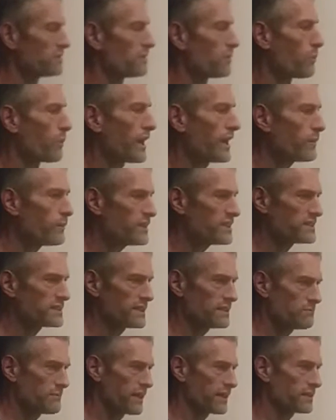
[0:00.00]
the way we
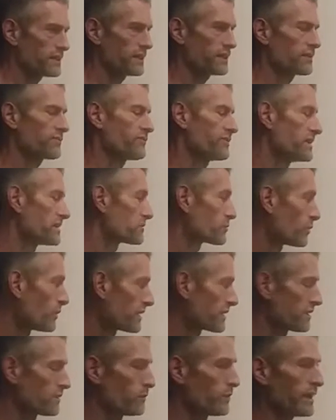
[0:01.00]
see magnetic fields,
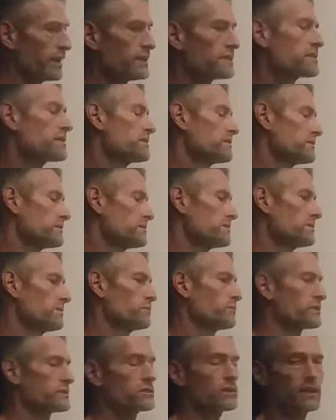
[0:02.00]
one of the ways,
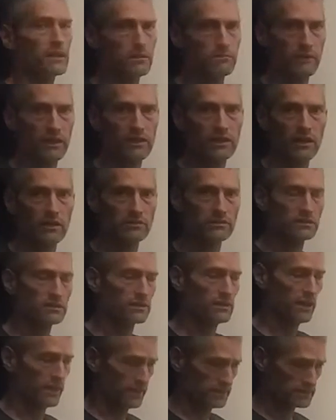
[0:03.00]
we'll talk about how
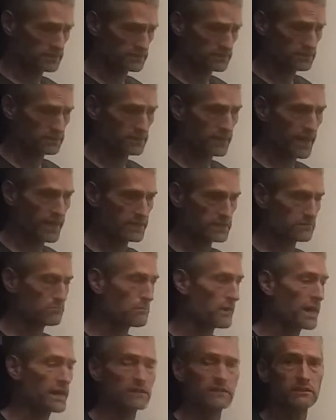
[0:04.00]
Don's
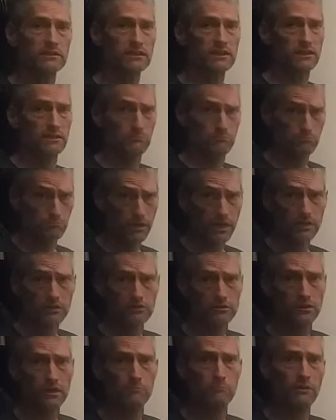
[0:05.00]
model is going to
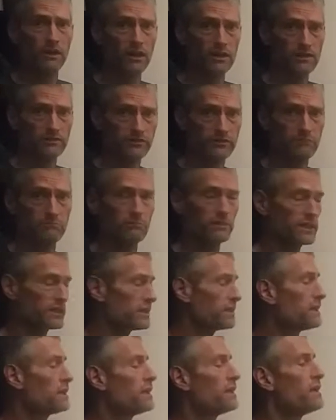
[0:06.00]
bugger up all of them,
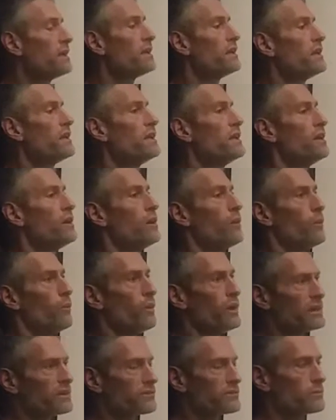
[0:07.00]
but
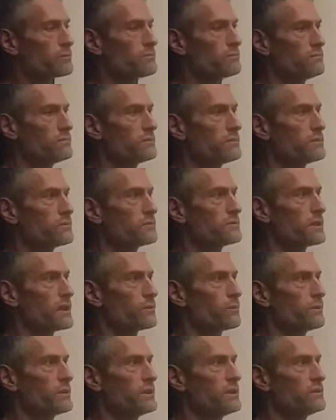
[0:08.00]
one of them
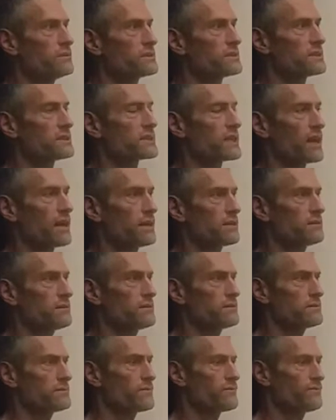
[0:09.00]
that we use is
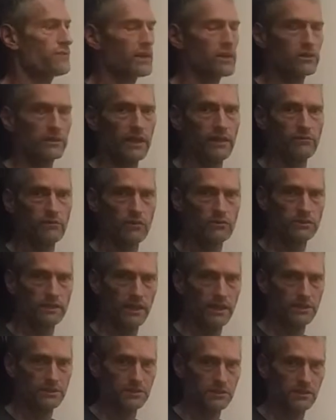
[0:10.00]
Faraday
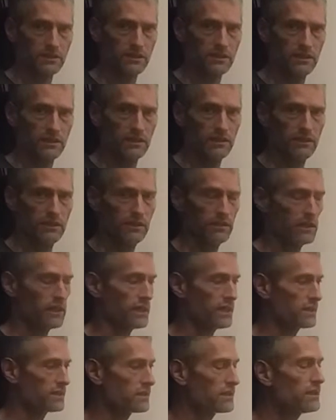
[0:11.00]
rotation.
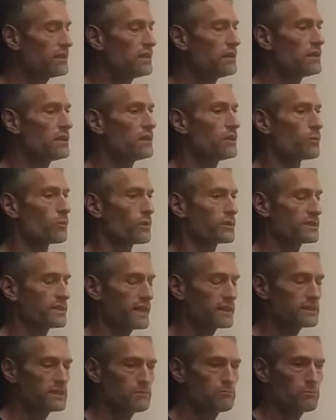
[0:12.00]
And what
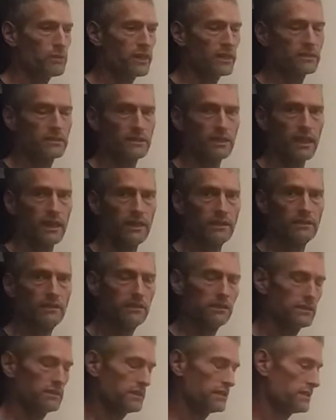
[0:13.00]
that depends on
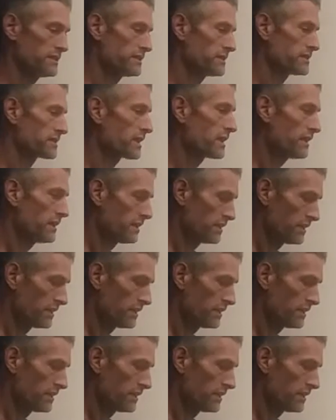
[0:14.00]
is